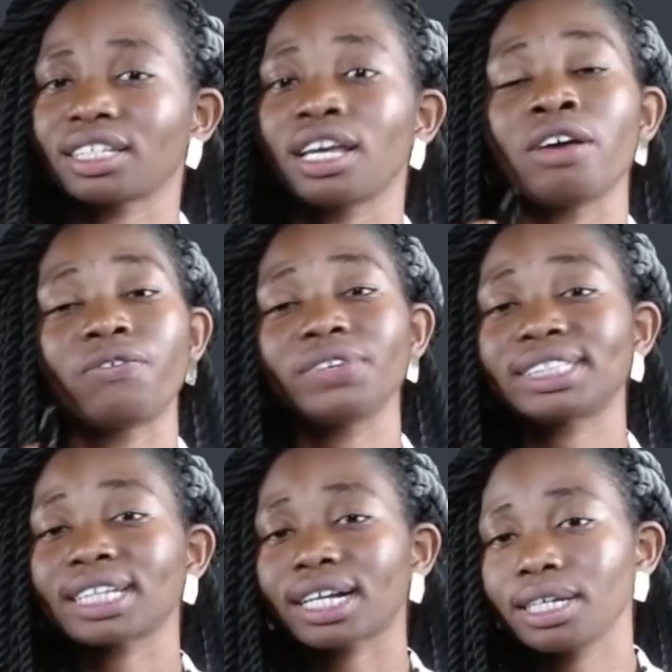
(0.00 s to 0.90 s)

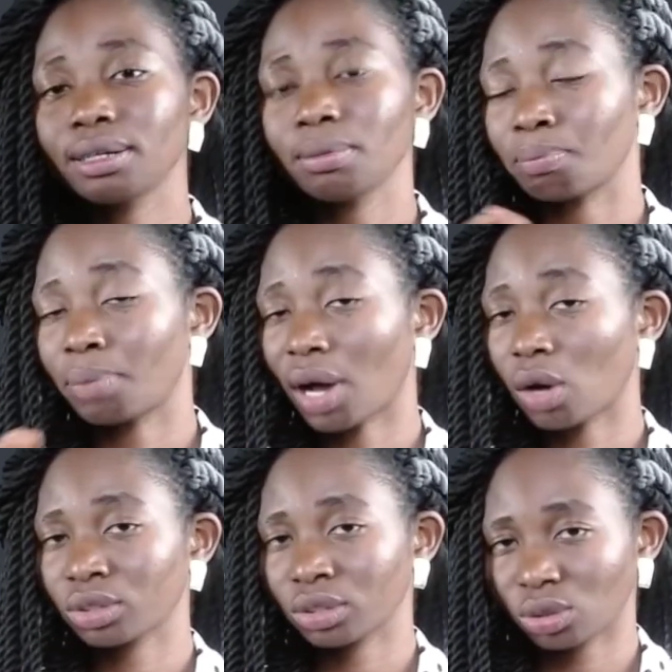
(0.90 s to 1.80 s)
physically bound
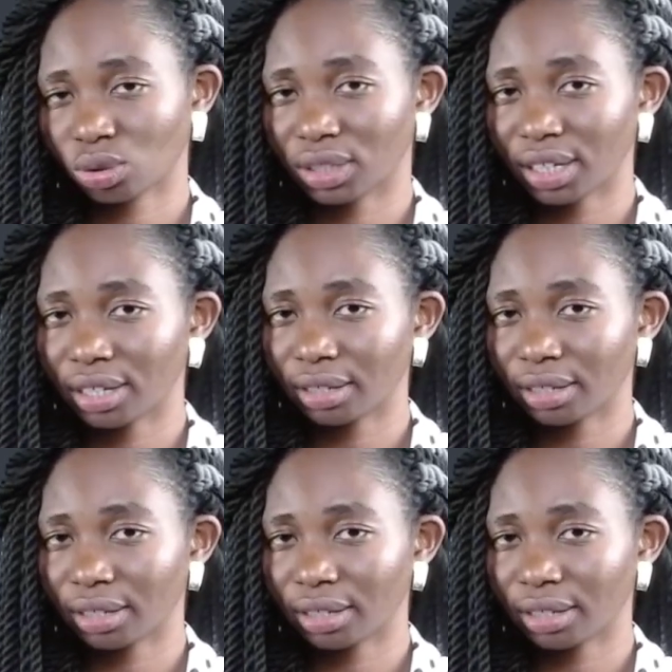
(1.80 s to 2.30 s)
together.